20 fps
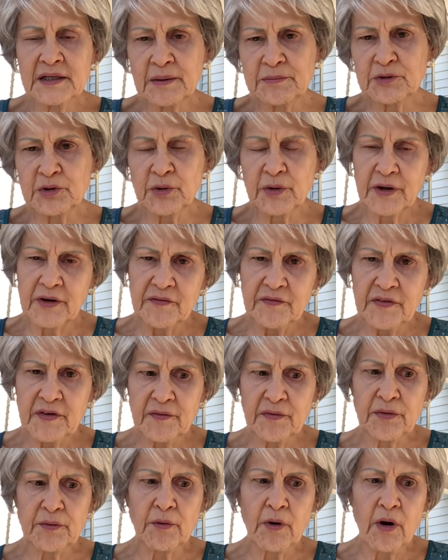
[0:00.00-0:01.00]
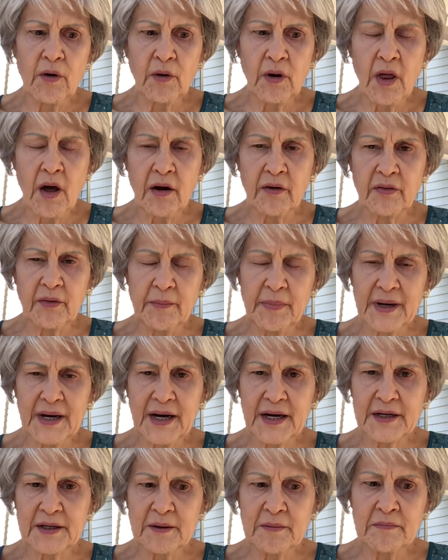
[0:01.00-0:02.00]
up doing a 5th row along the
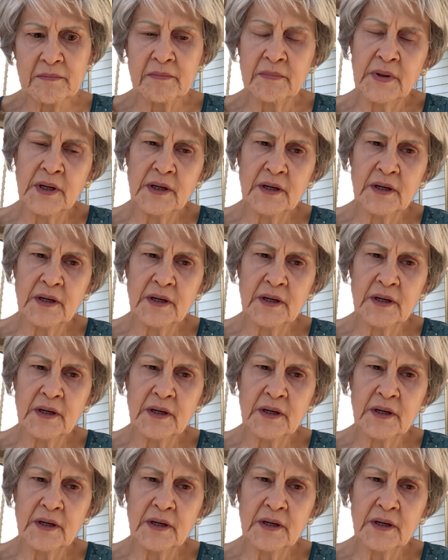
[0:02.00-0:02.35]
bottom